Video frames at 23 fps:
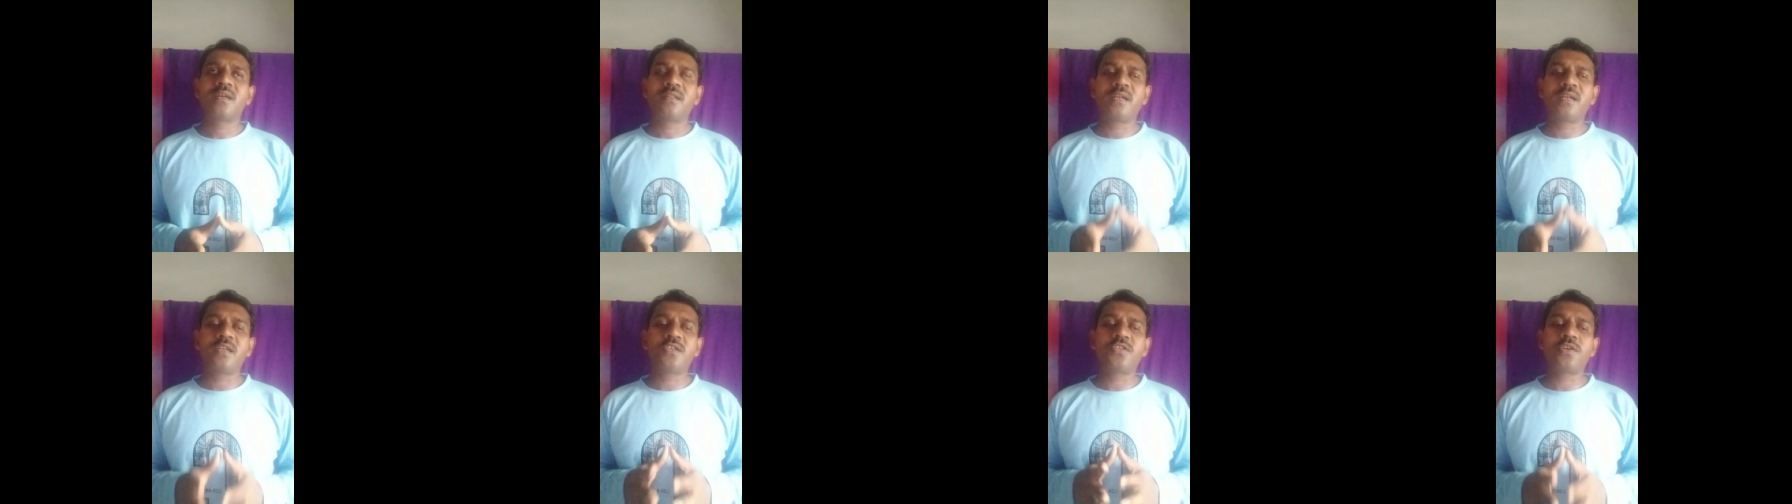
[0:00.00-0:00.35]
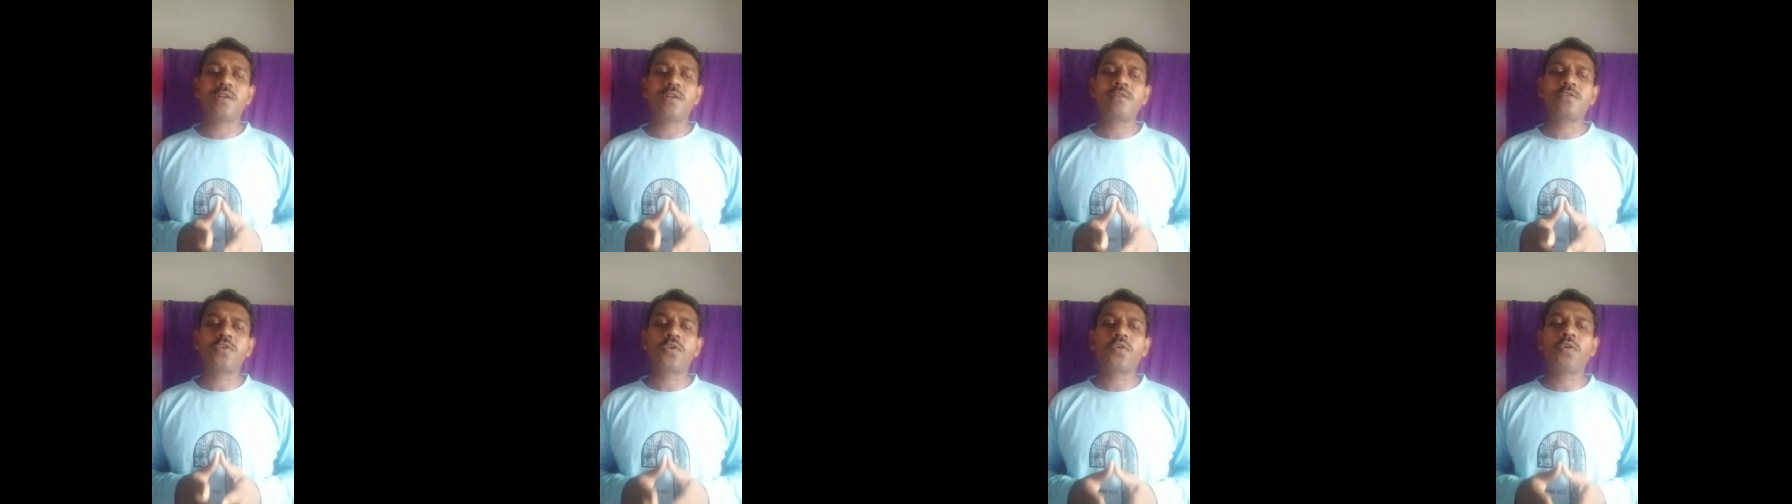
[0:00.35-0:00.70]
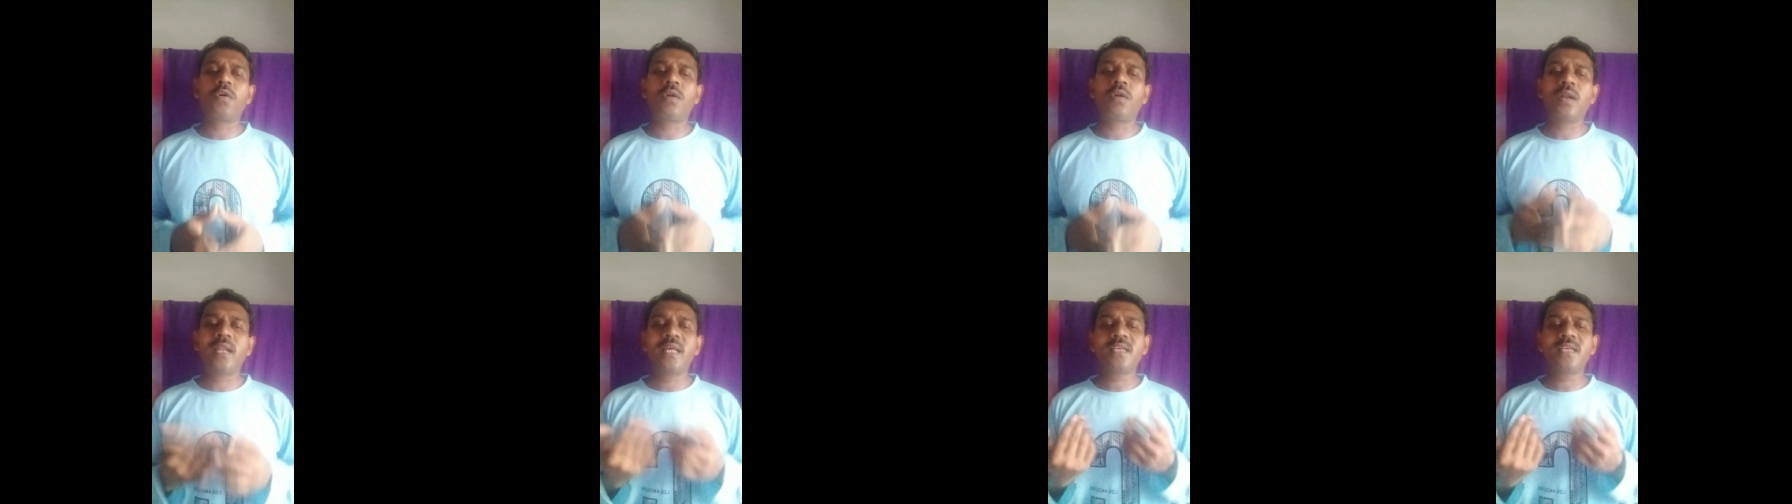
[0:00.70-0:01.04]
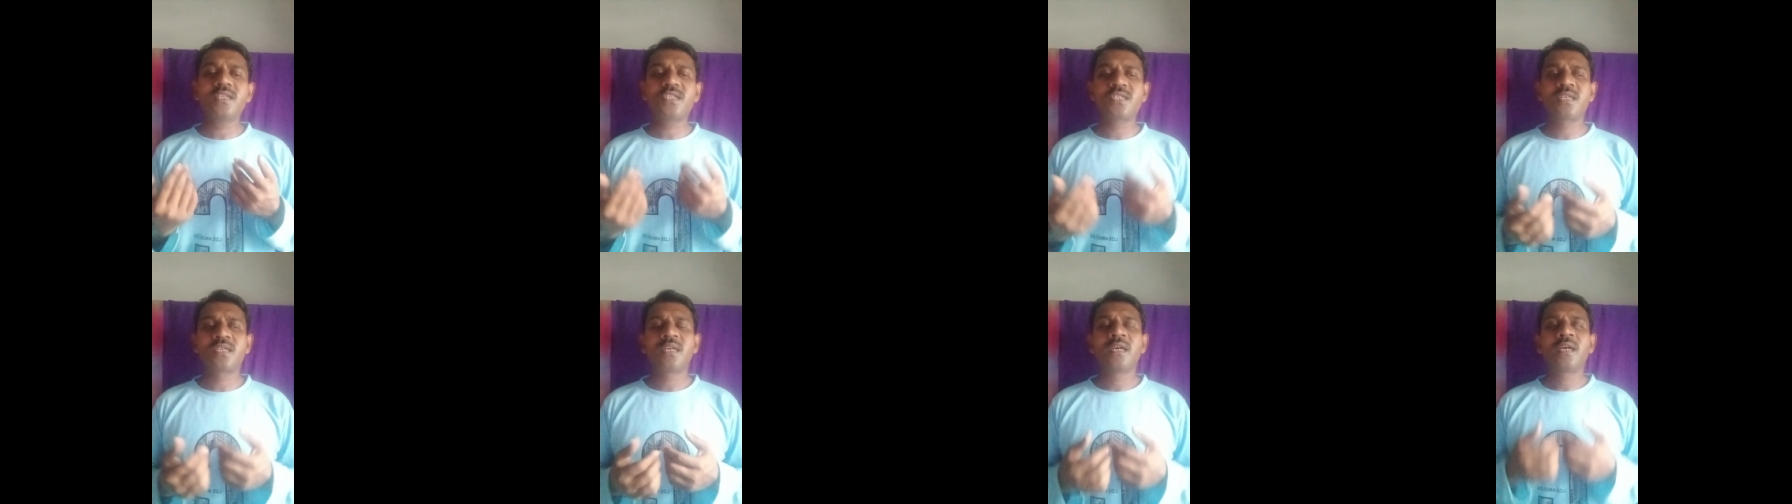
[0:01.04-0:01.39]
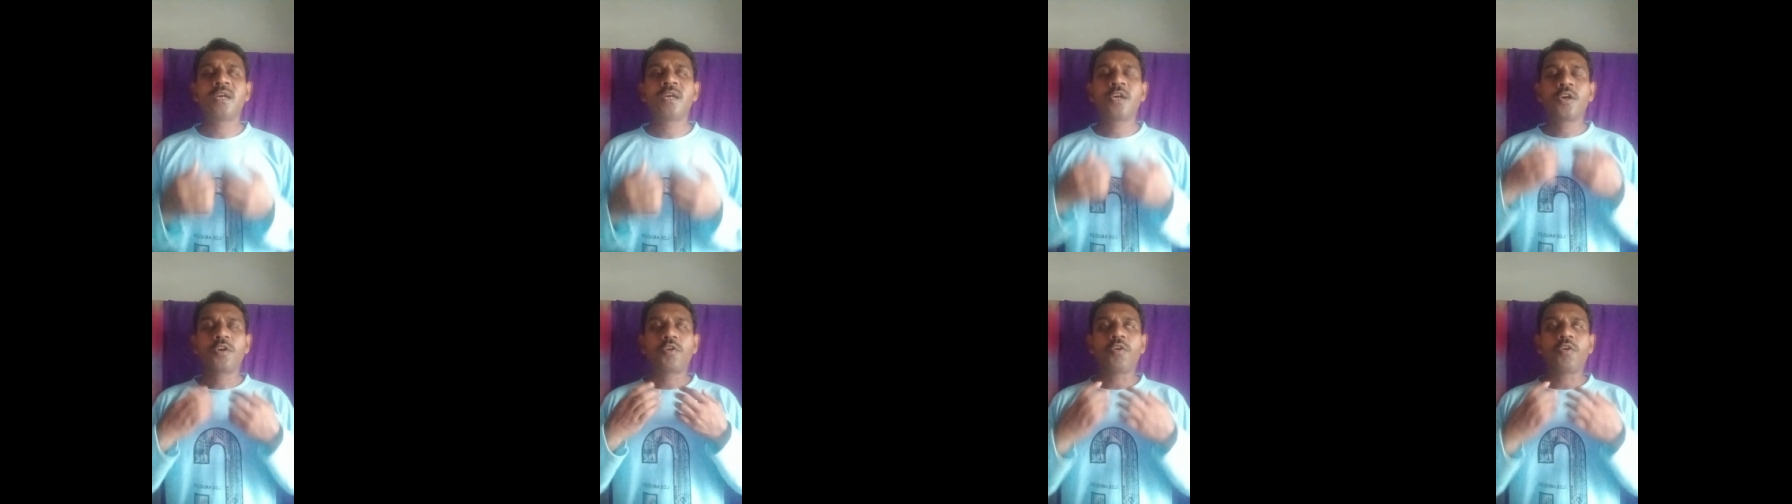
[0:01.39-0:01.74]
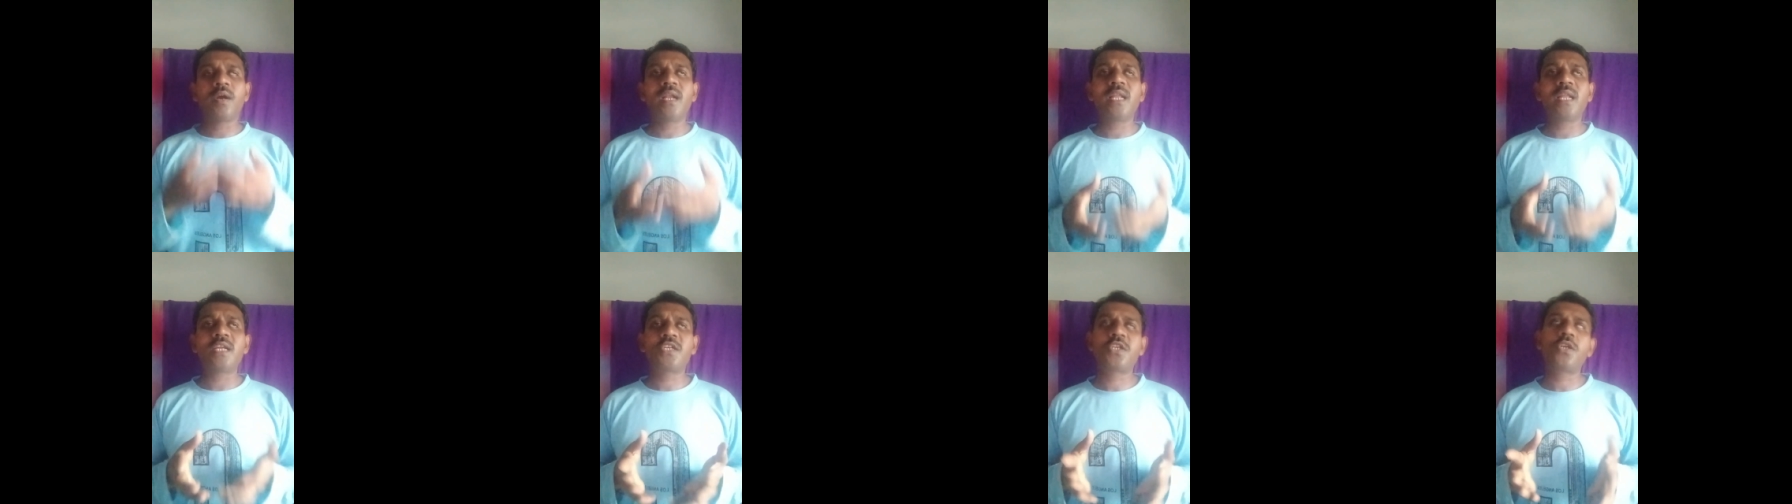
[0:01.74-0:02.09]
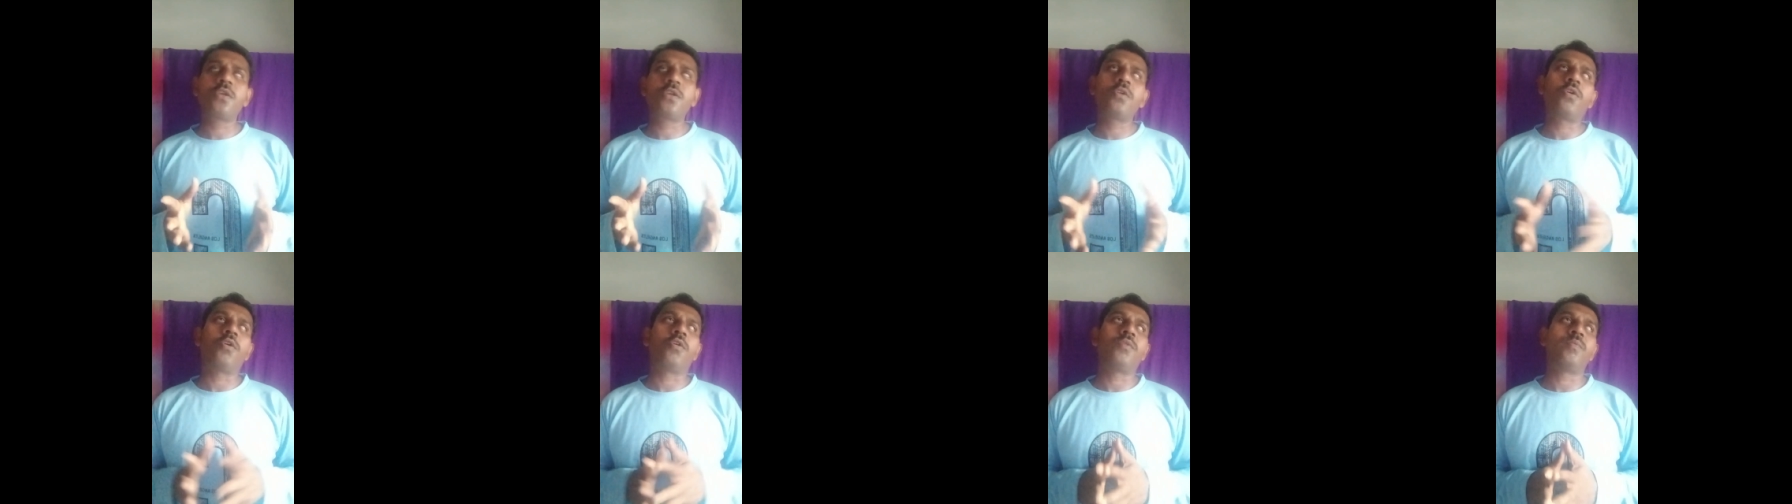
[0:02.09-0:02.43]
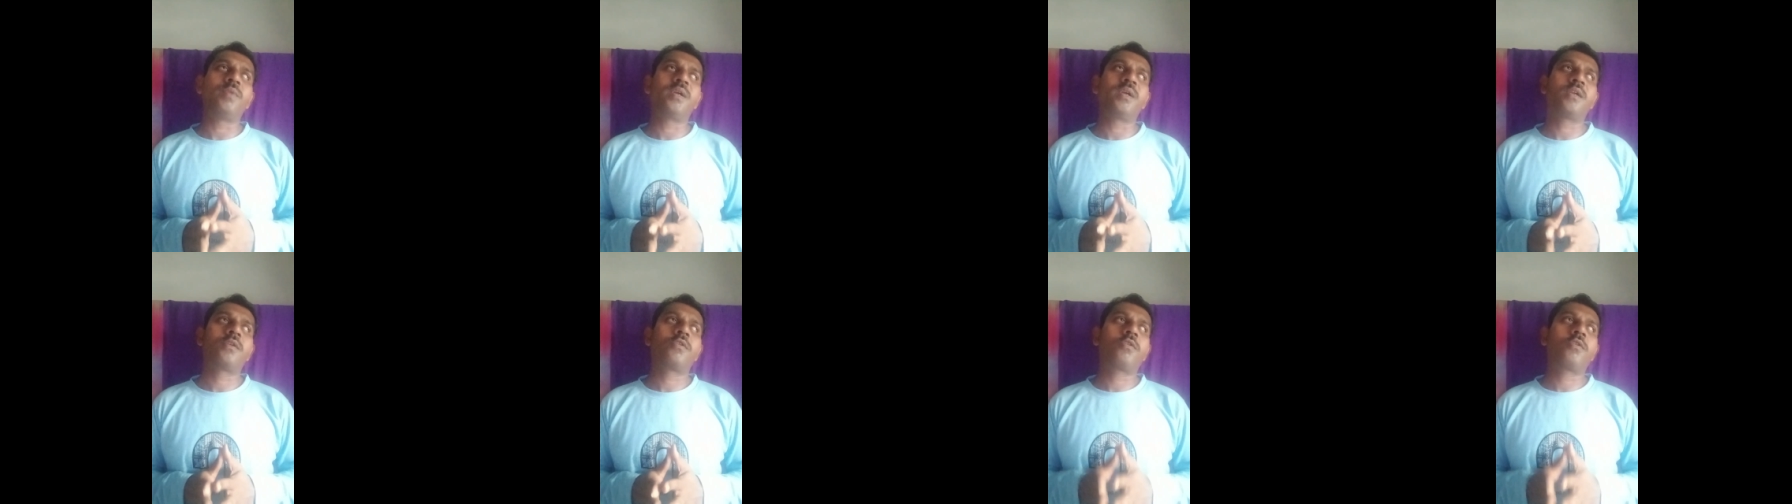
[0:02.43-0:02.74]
That is also called as coalition government.